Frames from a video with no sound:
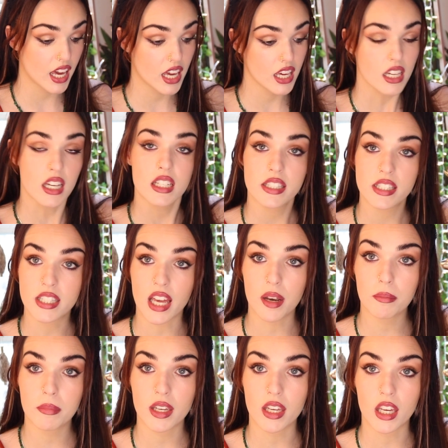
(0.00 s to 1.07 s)
they
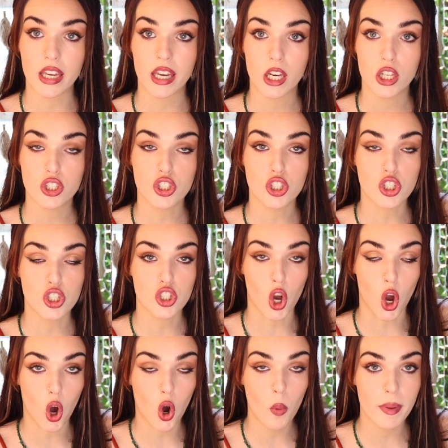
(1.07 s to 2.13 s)
sent me
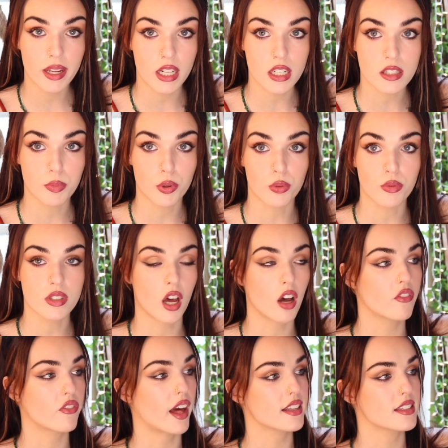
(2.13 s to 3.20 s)
so many spoons
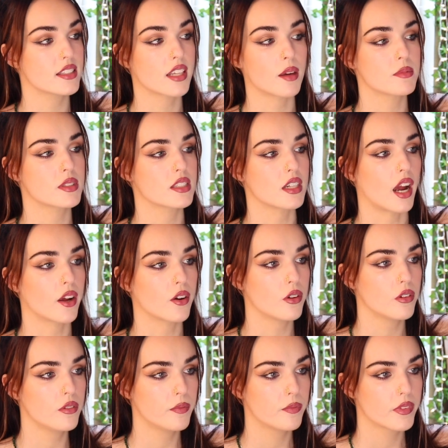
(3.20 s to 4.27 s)
of that same
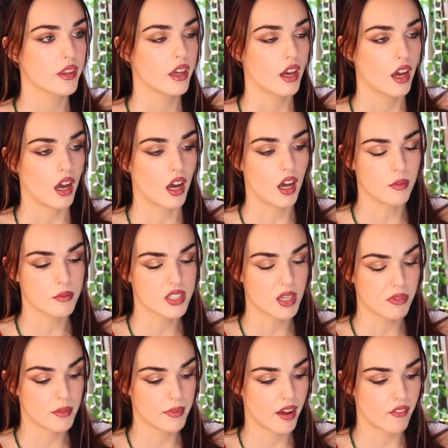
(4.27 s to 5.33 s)
style.
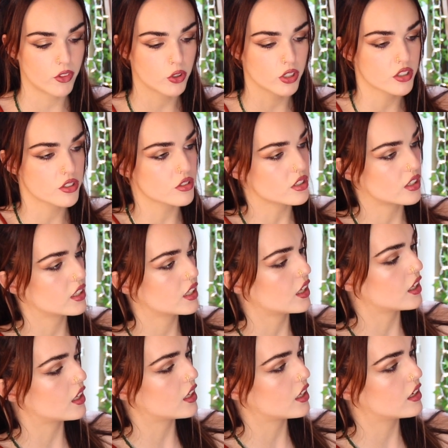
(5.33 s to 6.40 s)
Some of them have the crystals on
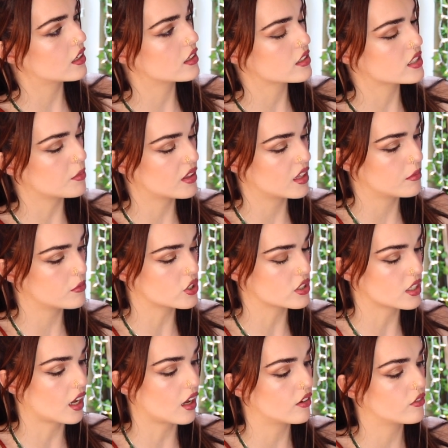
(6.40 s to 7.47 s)
the end. Some of them
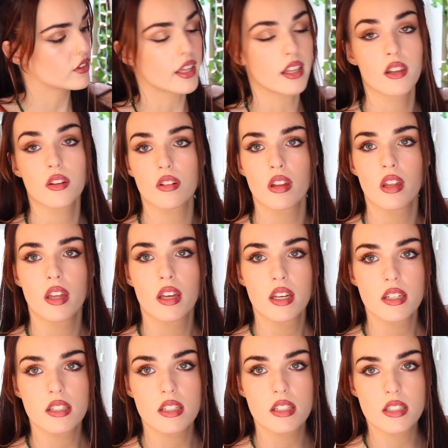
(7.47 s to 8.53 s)
just have like little
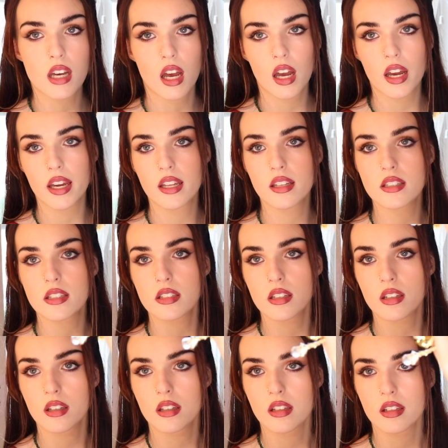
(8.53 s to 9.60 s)

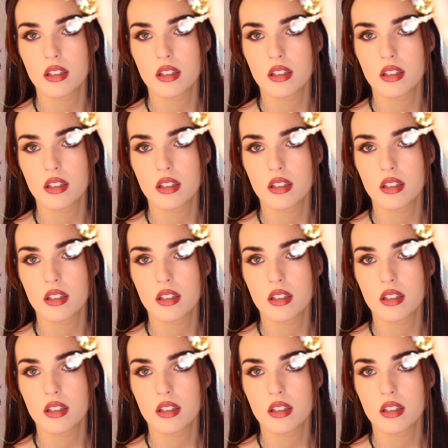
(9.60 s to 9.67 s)
designs.